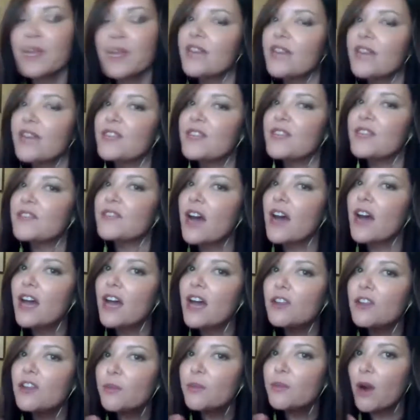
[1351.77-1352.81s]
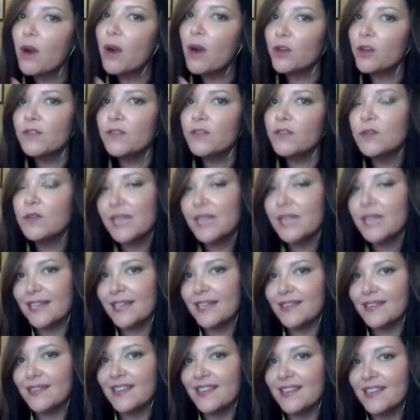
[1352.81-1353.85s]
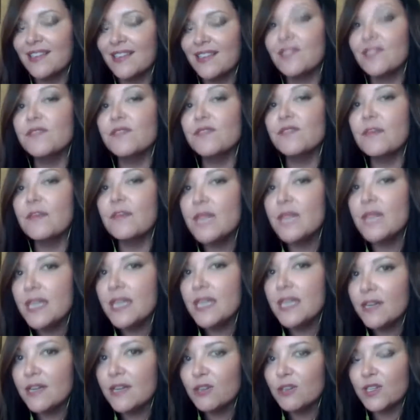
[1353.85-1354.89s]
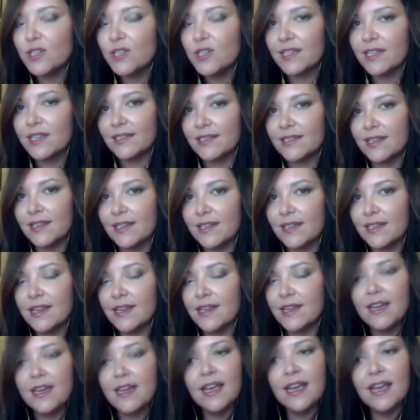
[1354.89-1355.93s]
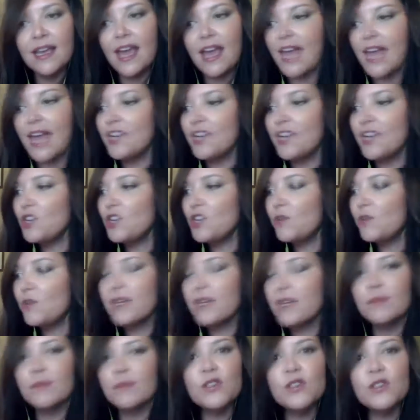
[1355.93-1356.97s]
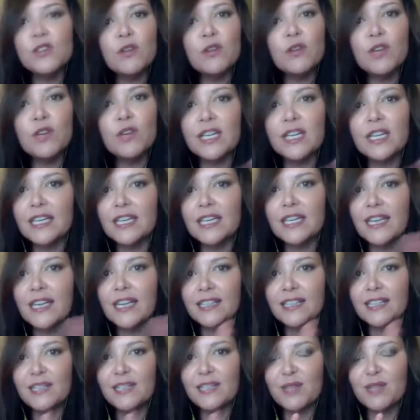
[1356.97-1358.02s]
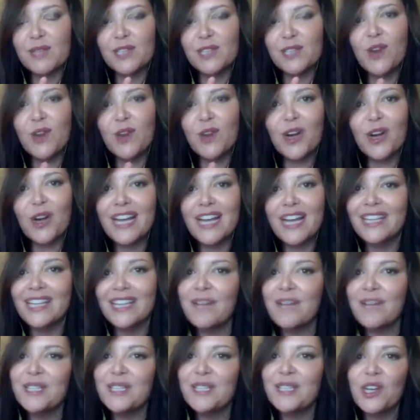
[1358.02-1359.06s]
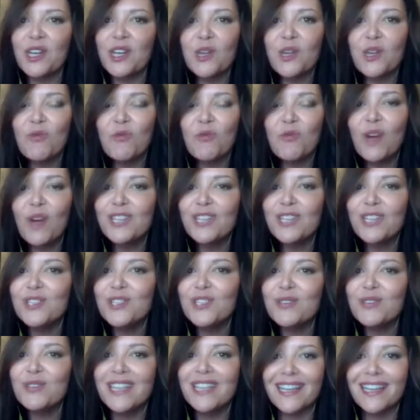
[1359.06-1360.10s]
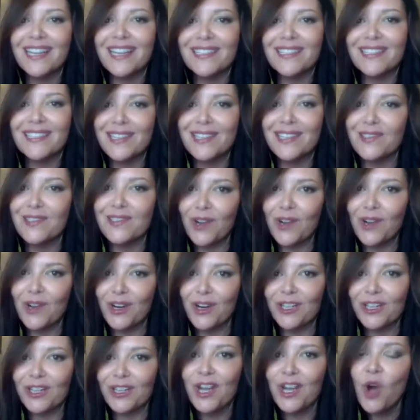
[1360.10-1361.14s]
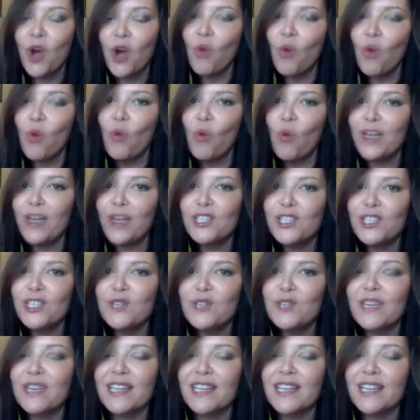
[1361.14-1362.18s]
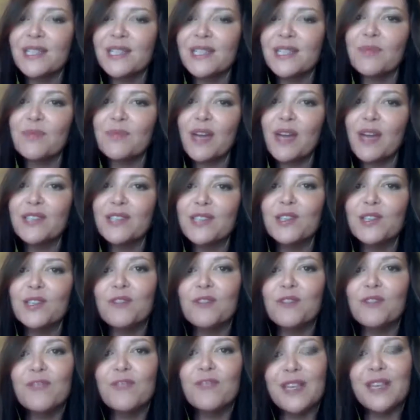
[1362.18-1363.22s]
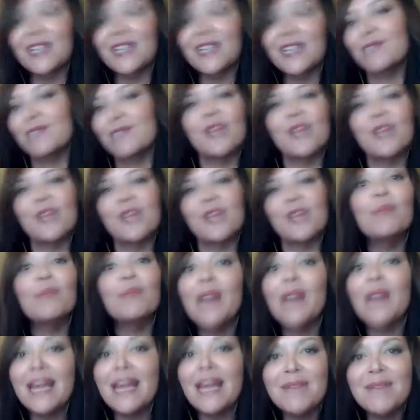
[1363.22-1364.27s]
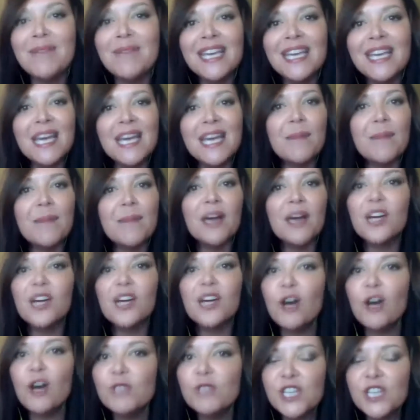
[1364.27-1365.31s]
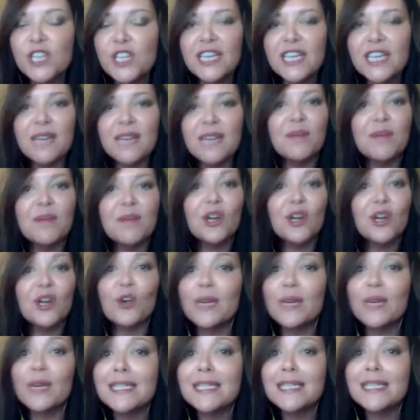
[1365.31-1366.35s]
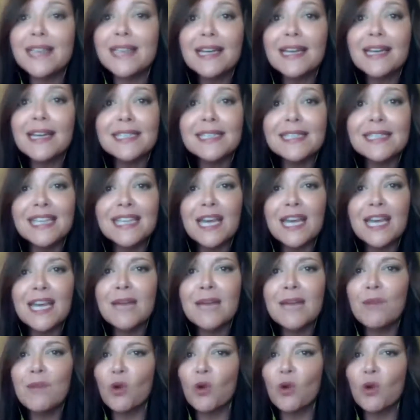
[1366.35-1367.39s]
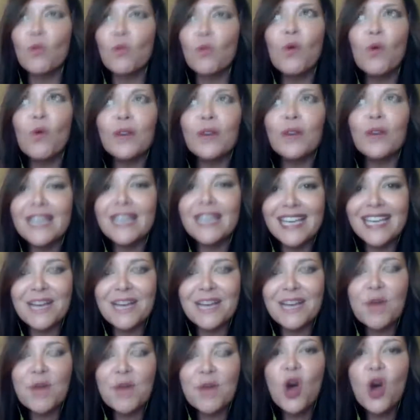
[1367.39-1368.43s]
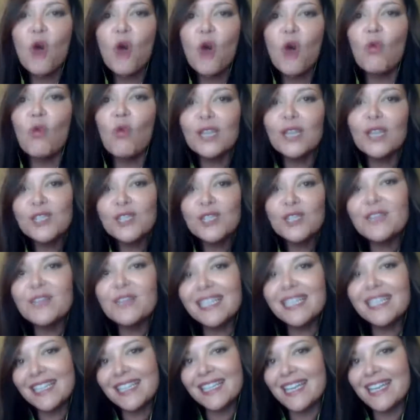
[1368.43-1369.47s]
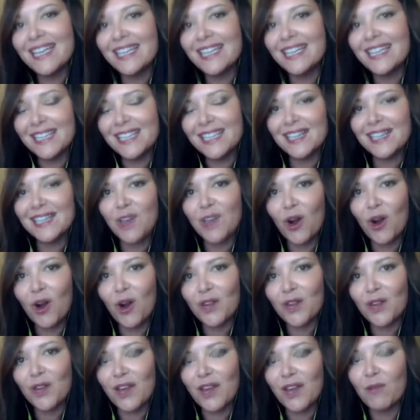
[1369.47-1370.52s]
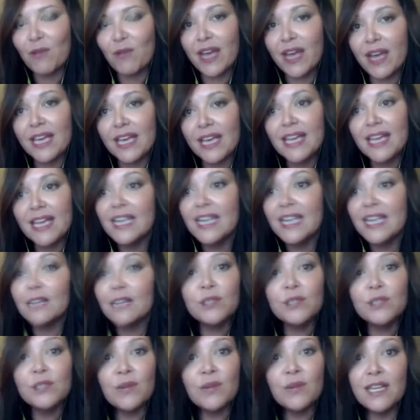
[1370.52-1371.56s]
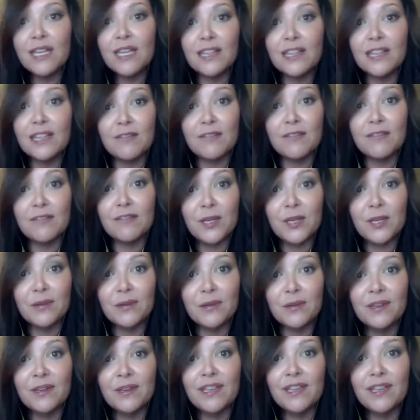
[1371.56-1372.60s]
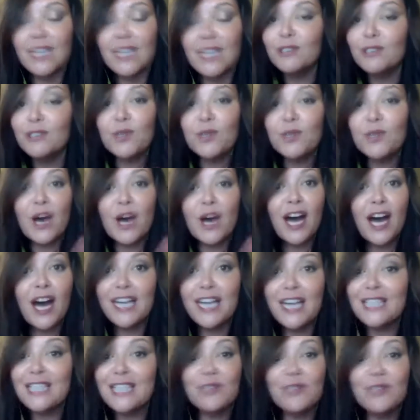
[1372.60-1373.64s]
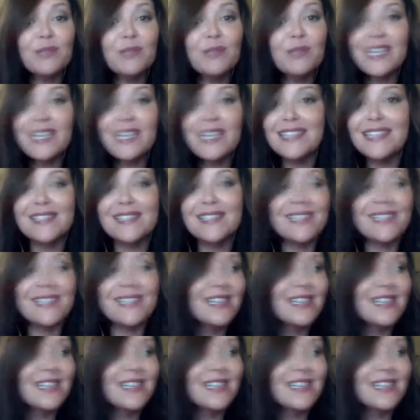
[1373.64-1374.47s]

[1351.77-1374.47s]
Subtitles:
this other part of you kicks in, this feminine energy kicks in, and you become so good at connecting with his heart. And let me tell you, once you connect to his heart, once you can express your feelings without blaming him, coaching him, criticizing him, or warning him, once you can connect to his heart that way, he'll do anything for you. He'll do a honey-do list